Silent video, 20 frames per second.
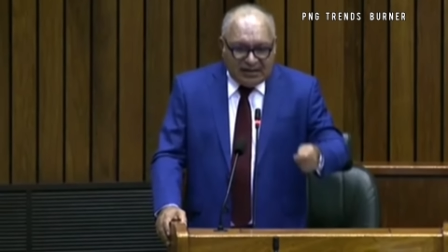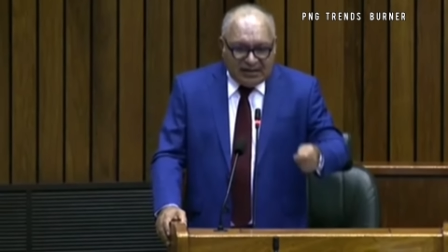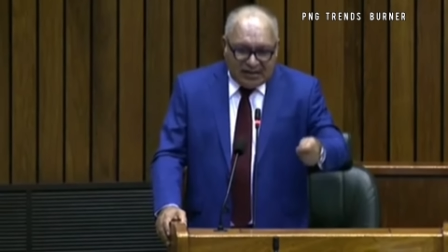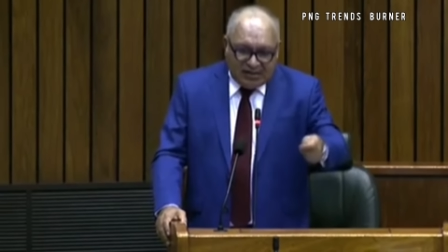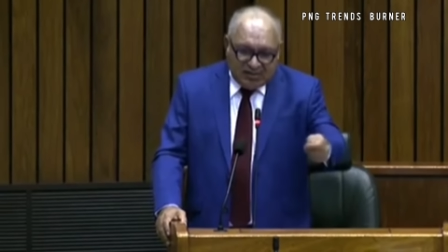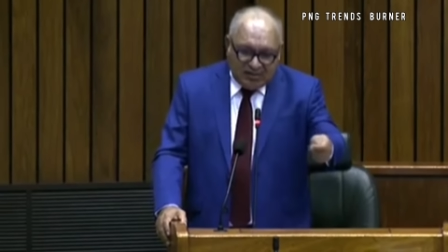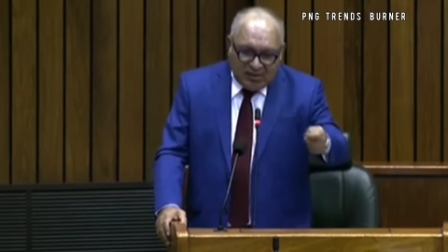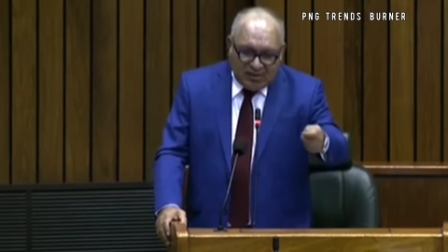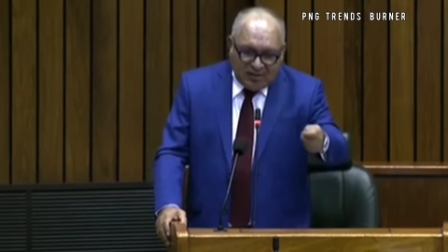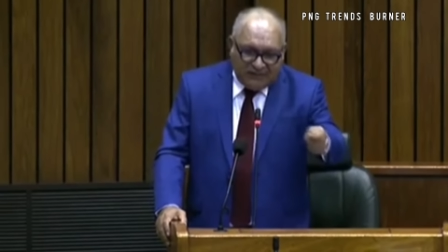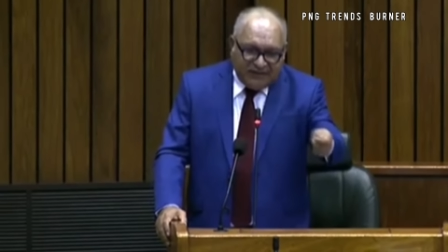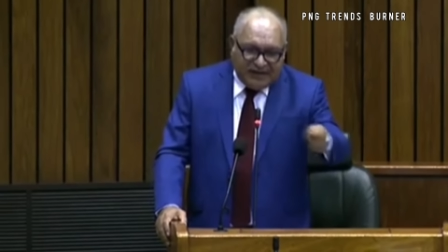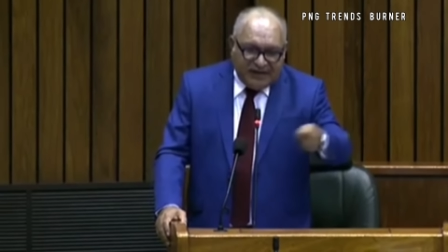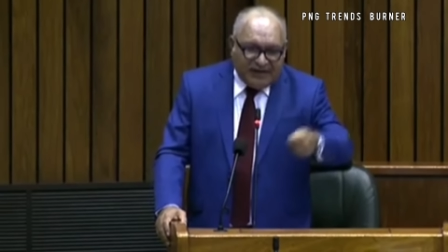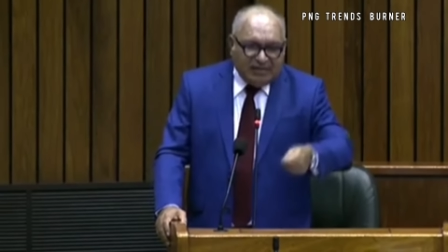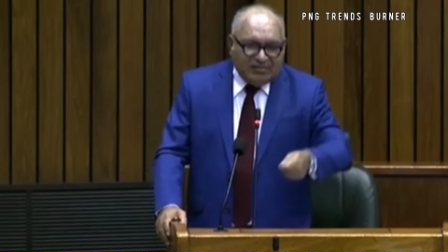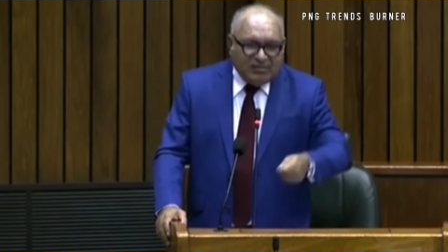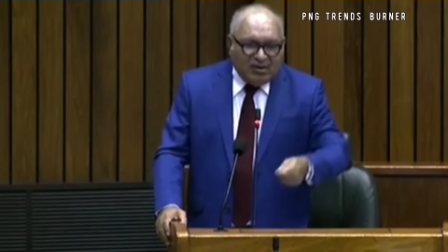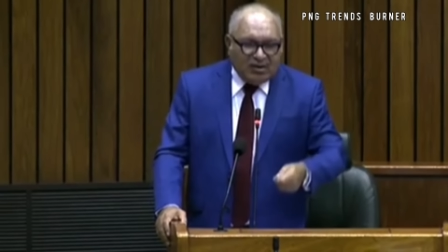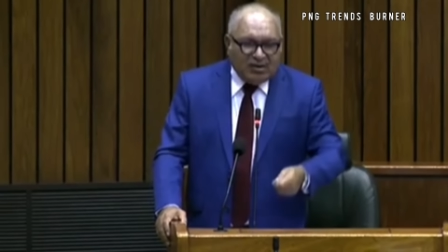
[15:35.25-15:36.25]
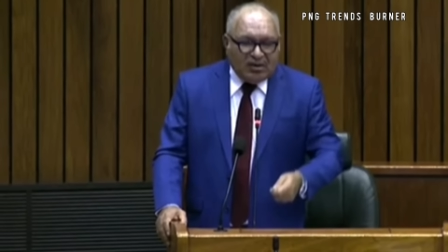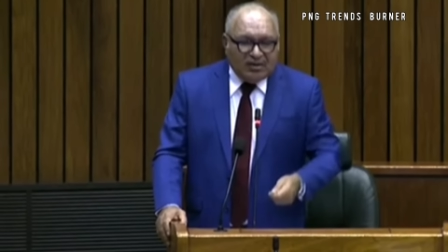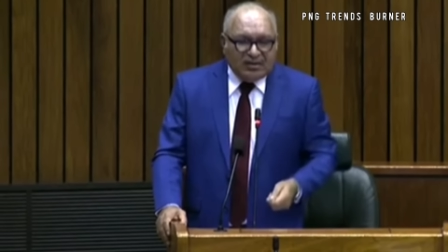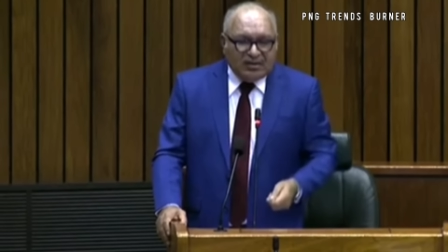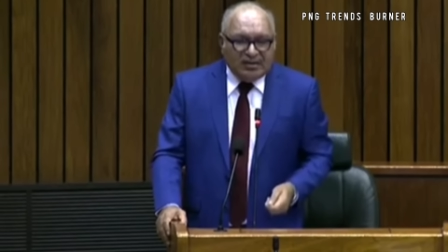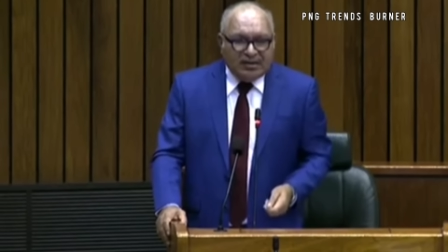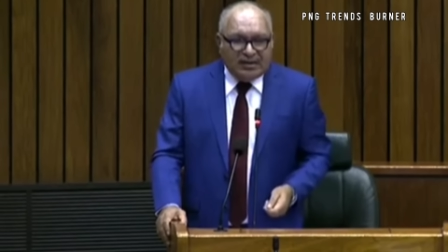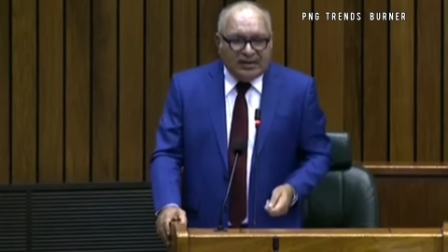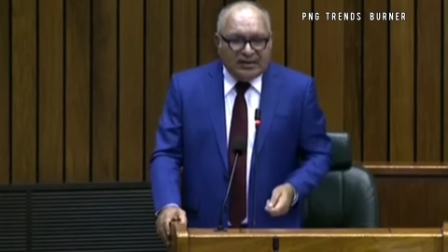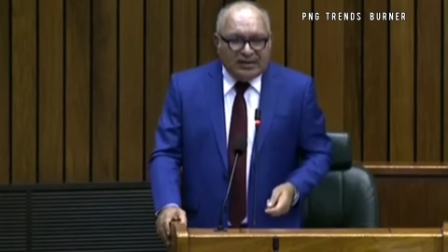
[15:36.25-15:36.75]
now you work to feed him all.
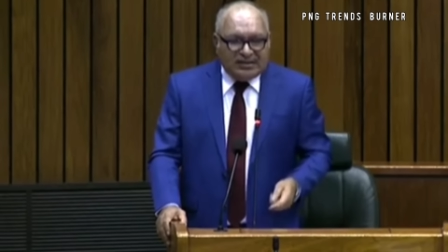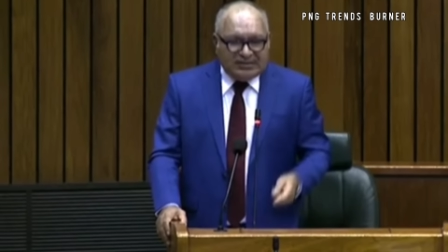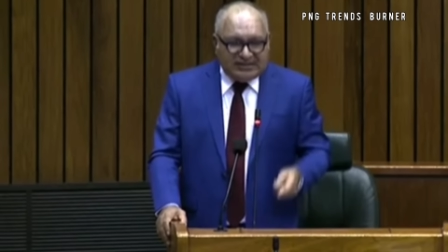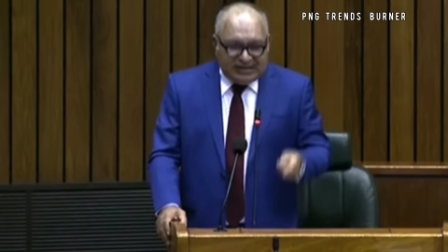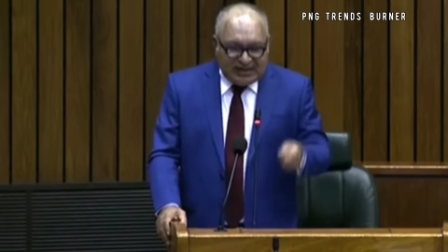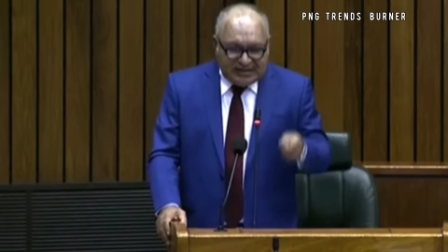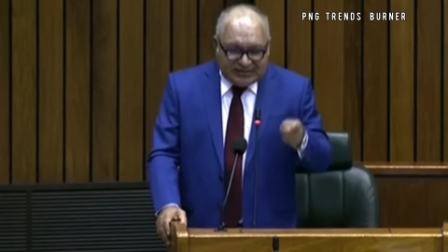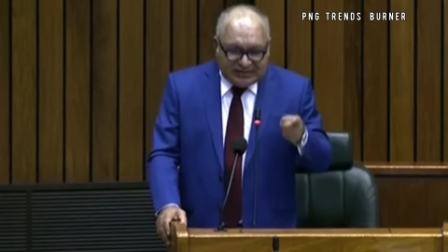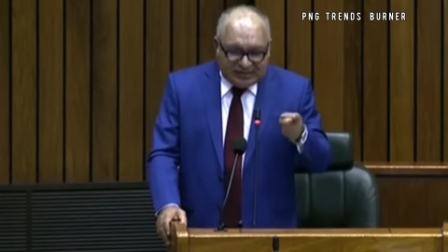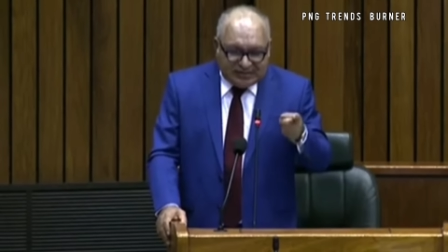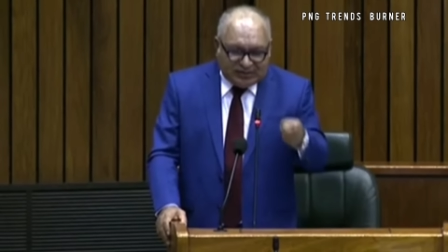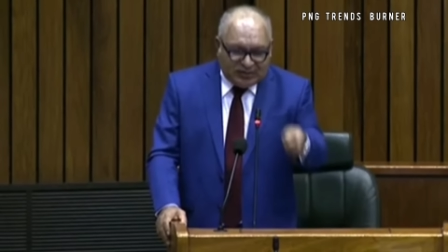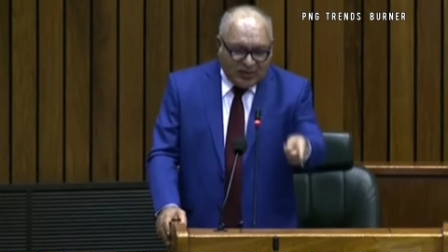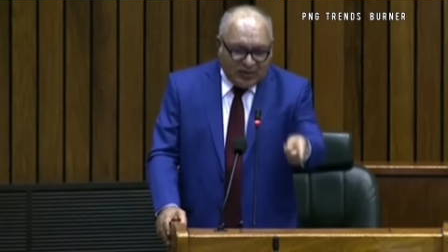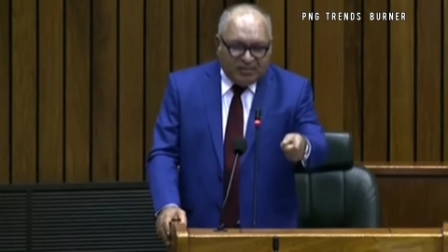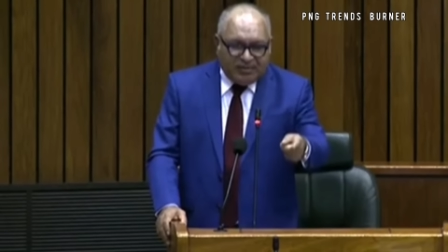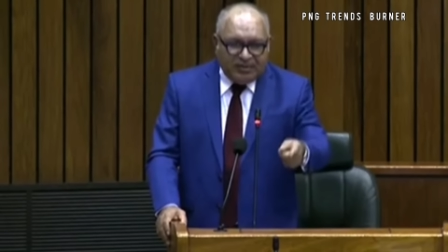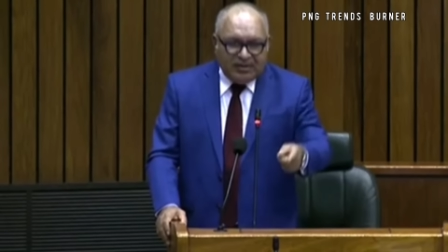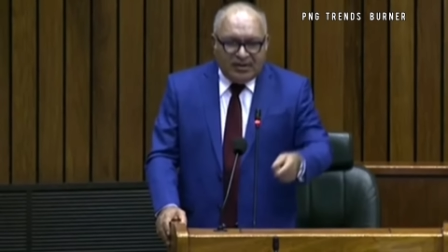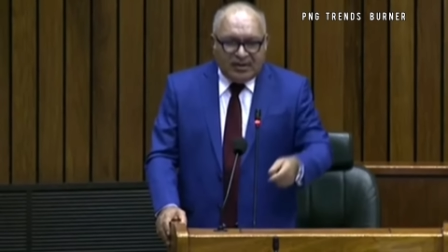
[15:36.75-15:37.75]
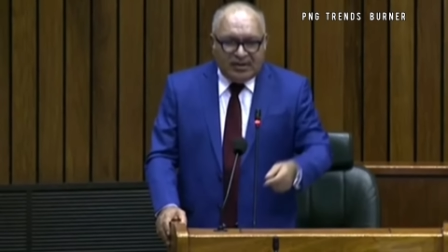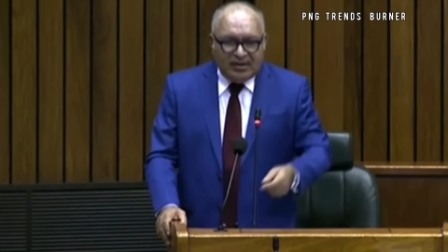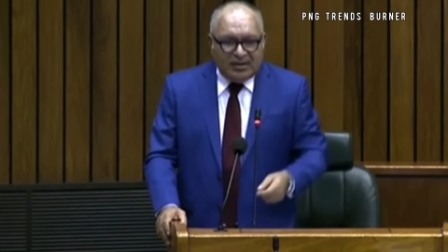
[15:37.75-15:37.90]
This needs to stop.